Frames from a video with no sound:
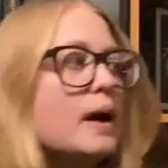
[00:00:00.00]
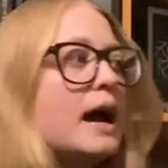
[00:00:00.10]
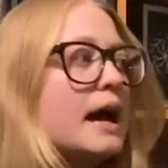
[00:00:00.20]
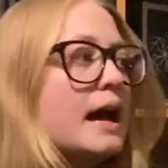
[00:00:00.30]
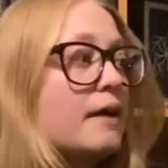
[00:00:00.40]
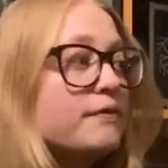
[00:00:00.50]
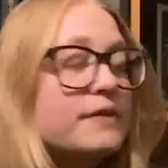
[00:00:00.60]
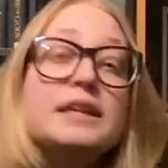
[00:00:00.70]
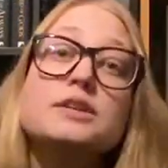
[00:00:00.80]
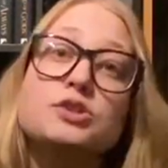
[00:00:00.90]
I
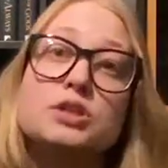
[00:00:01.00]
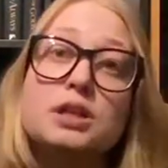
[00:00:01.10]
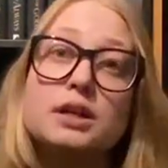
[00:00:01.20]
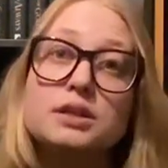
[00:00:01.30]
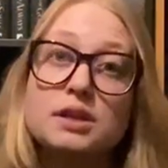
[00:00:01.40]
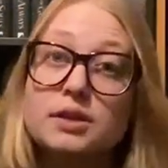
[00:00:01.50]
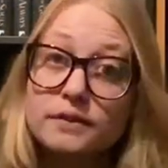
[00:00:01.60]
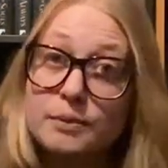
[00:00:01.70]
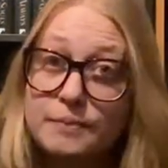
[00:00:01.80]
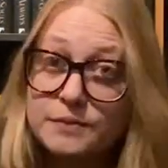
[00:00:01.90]
finished Daughter of
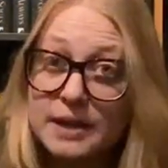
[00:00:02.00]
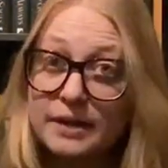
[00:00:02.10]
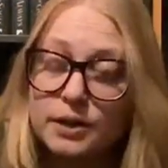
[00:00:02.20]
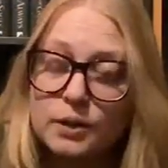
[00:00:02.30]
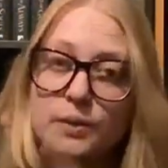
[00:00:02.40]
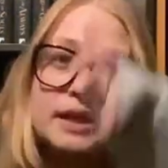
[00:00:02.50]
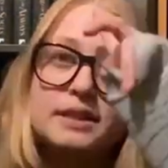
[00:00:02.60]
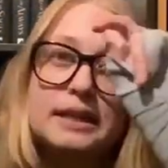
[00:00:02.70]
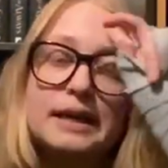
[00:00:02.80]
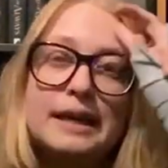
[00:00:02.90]
the Siren Queen.